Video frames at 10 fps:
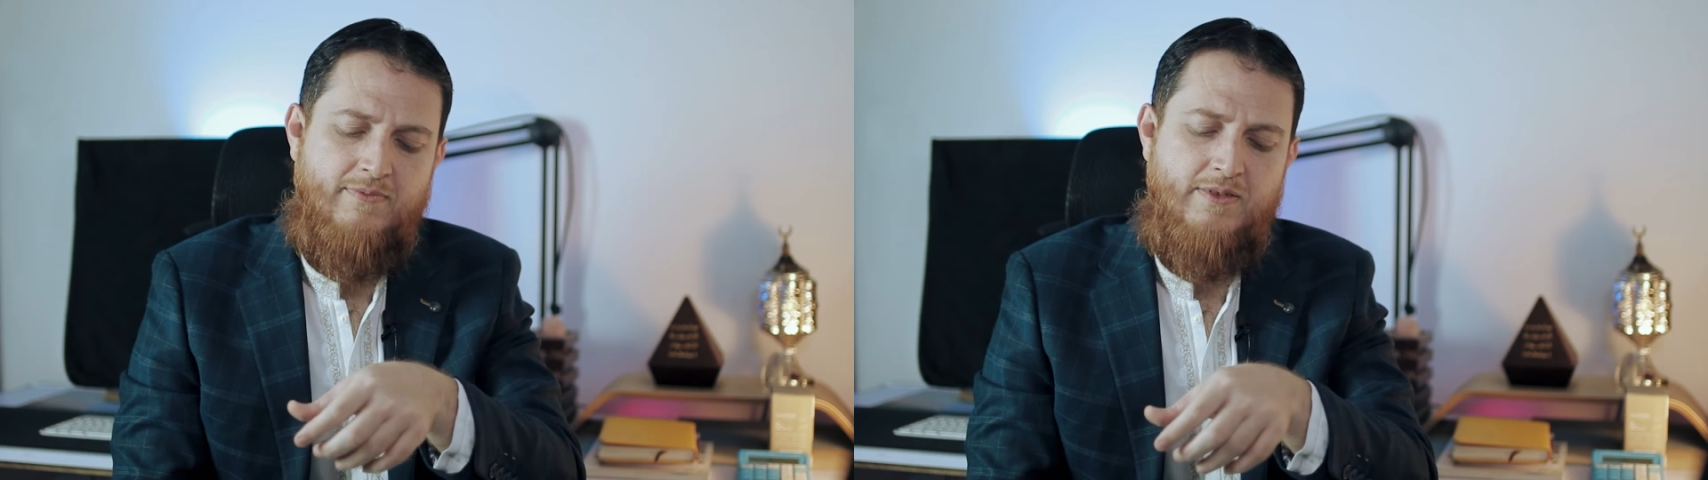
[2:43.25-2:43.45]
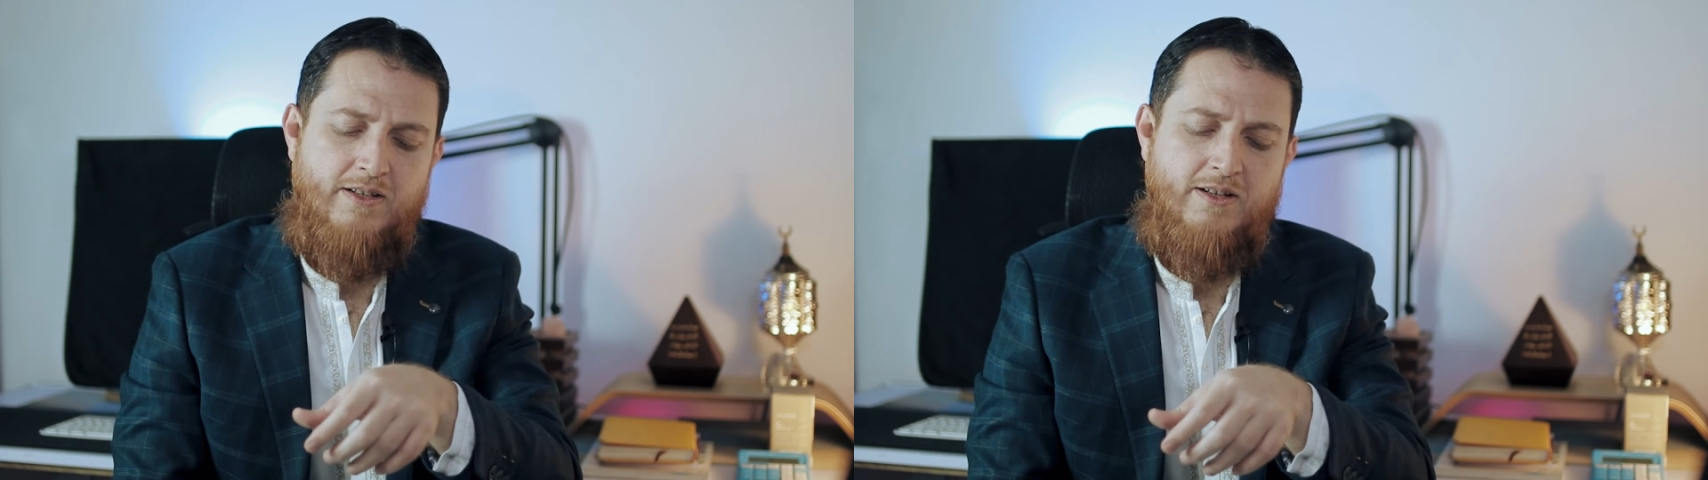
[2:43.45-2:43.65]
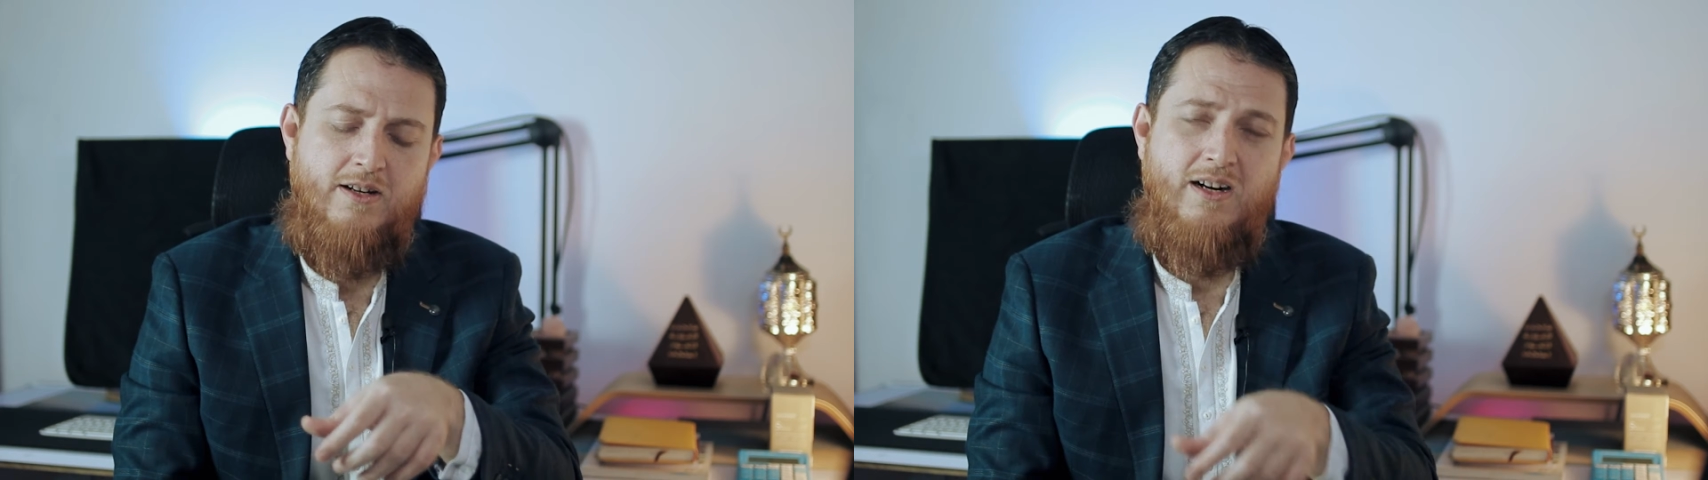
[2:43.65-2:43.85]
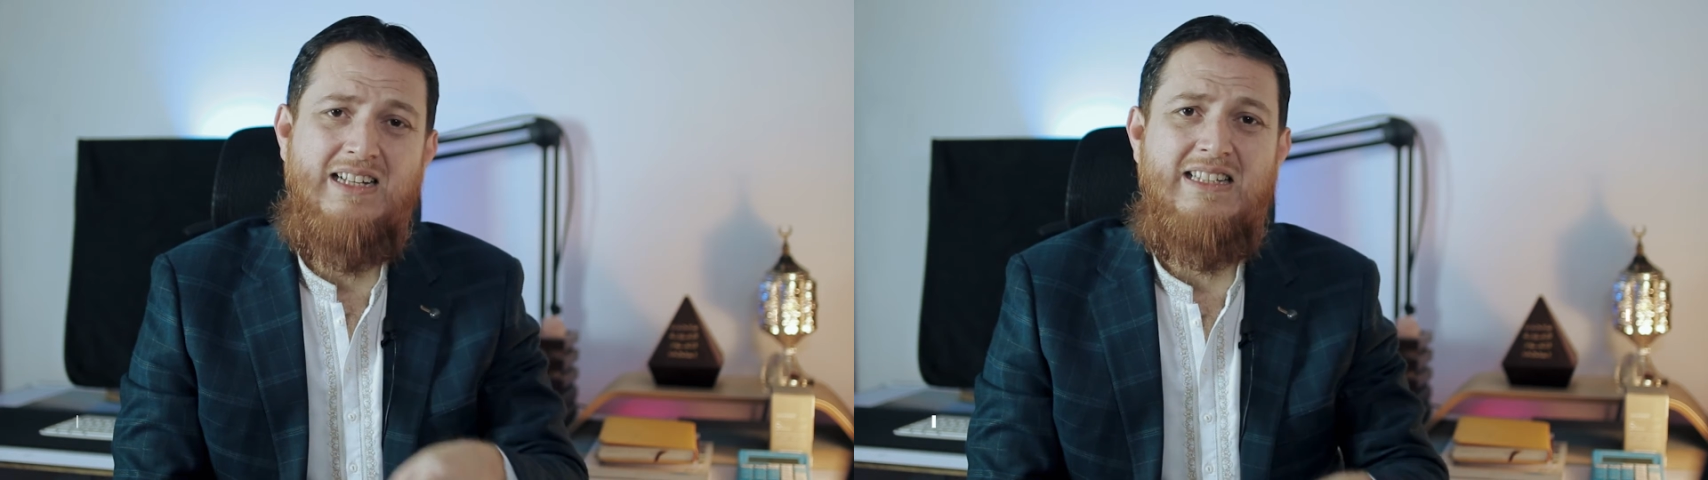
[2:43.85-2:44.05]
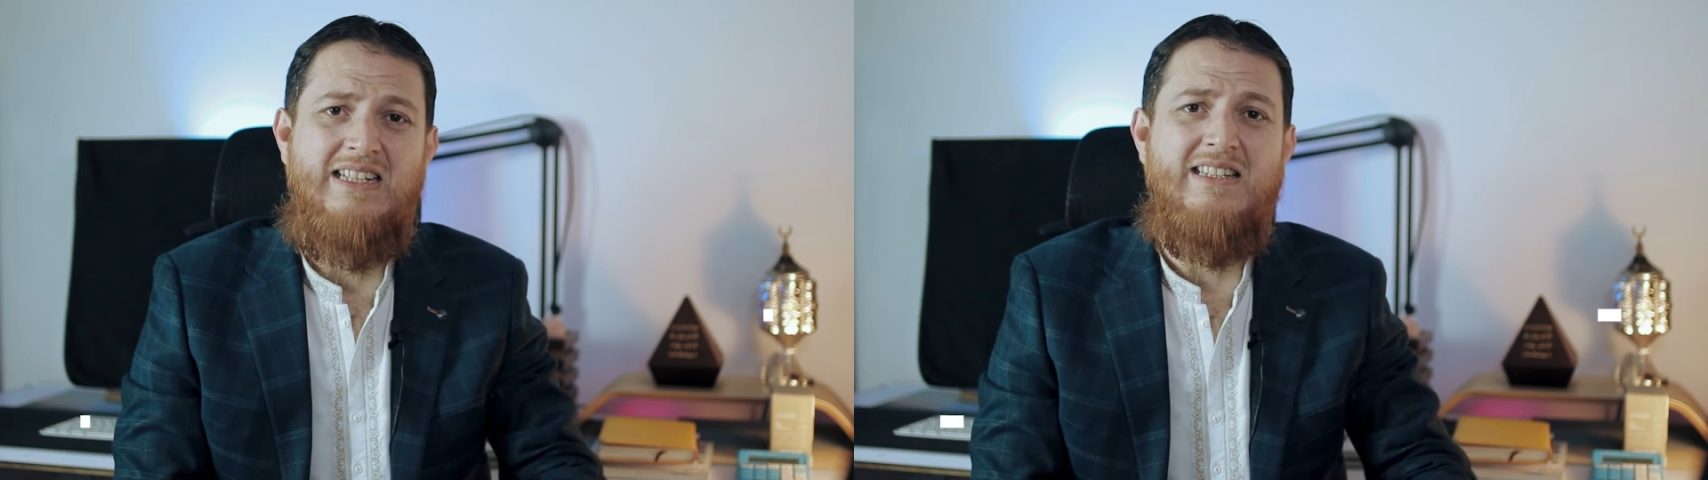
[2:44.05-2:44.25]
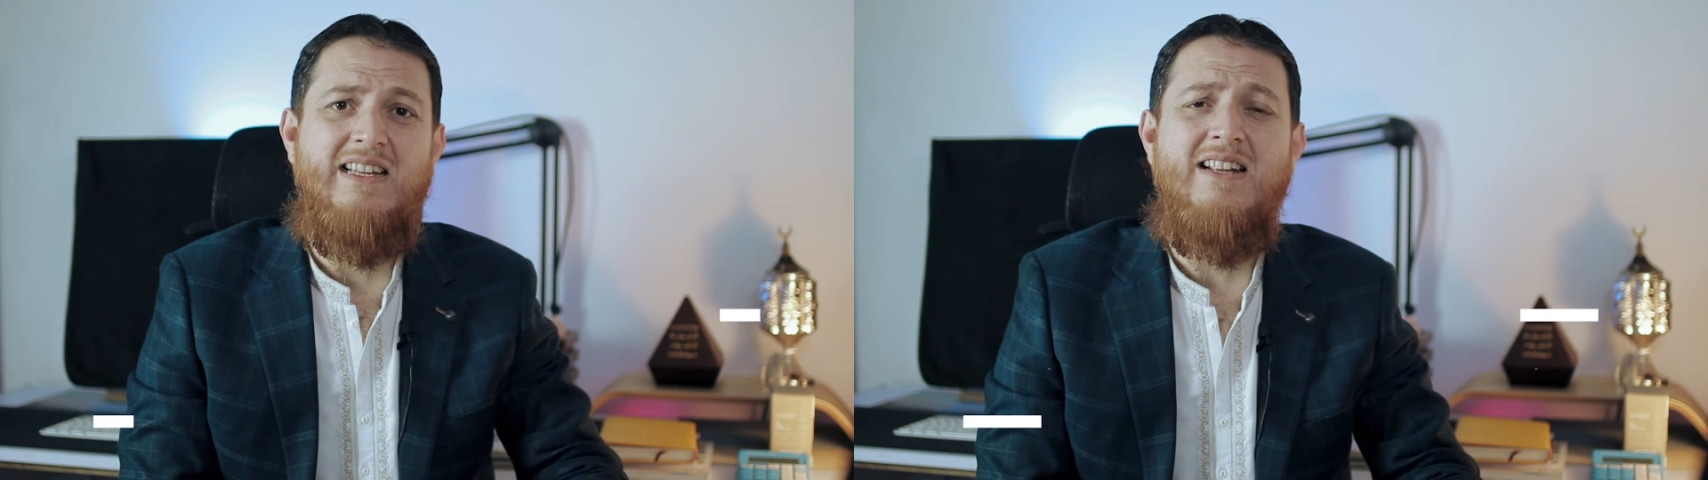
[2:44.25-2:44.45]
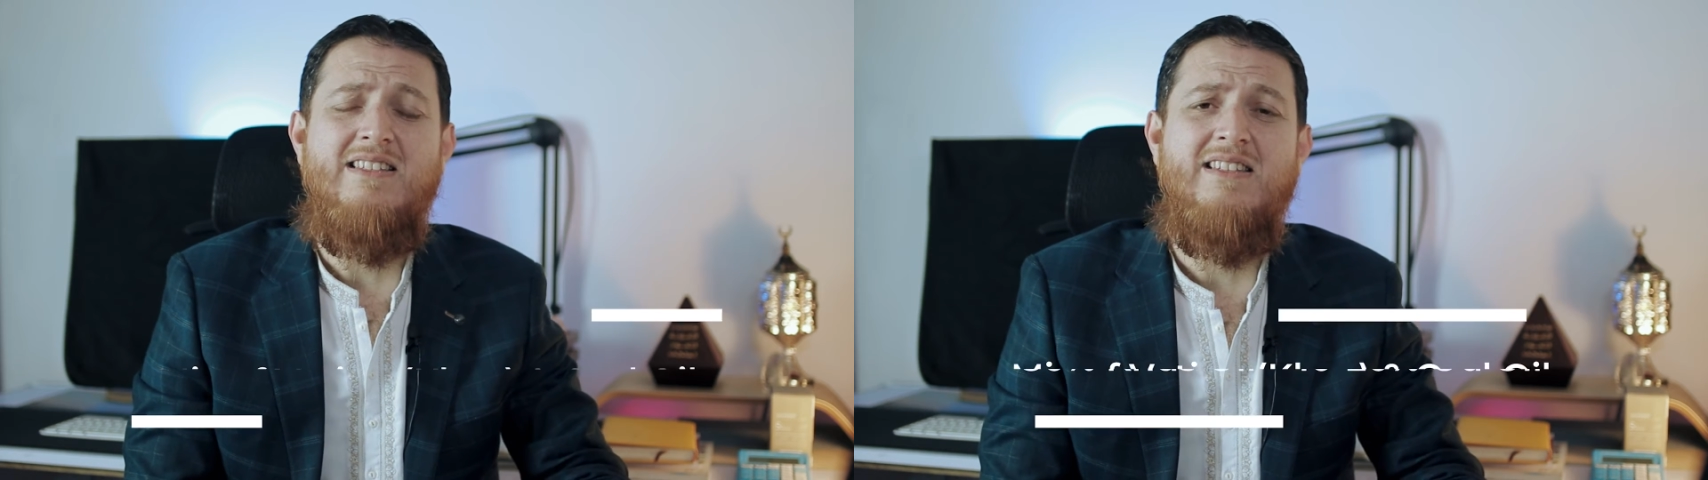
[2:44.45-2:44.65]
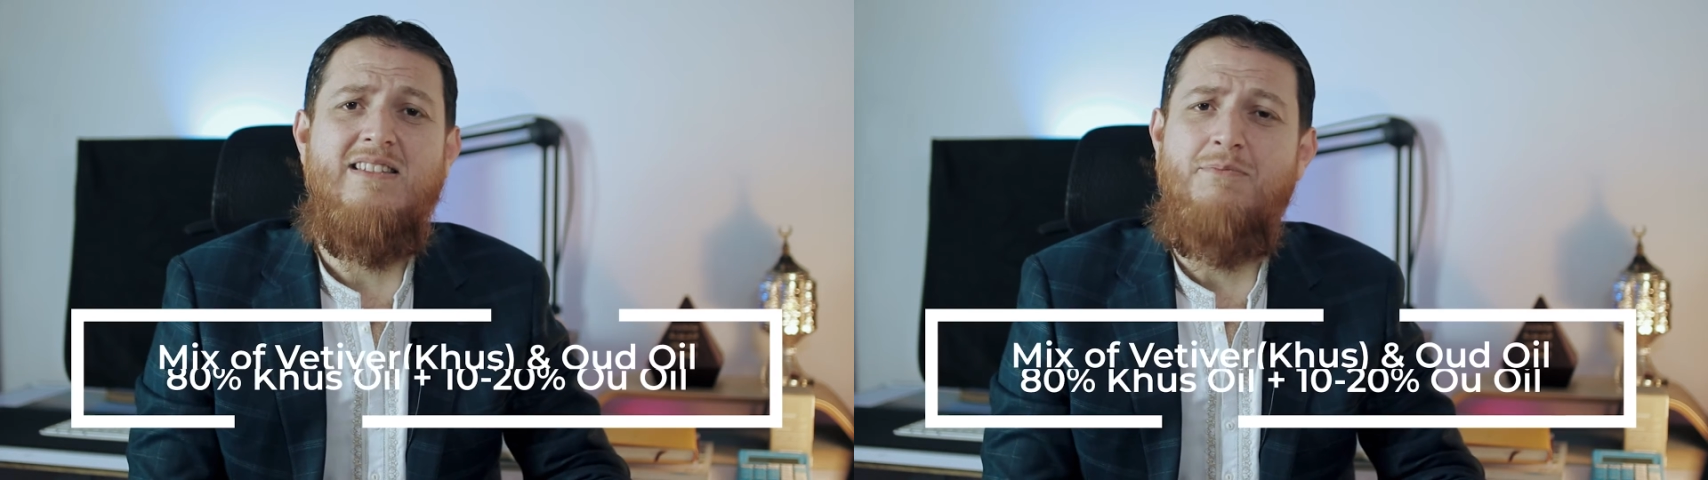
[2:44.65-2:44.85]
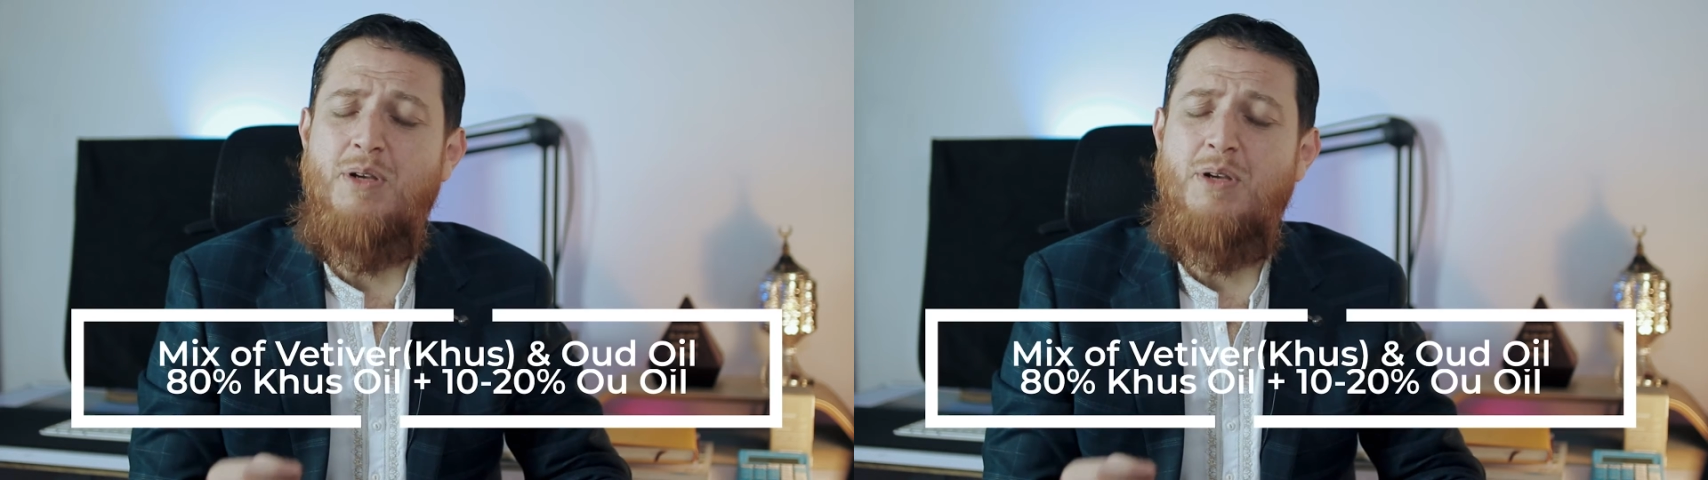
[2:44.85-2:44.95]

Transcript: Yeah, I think there is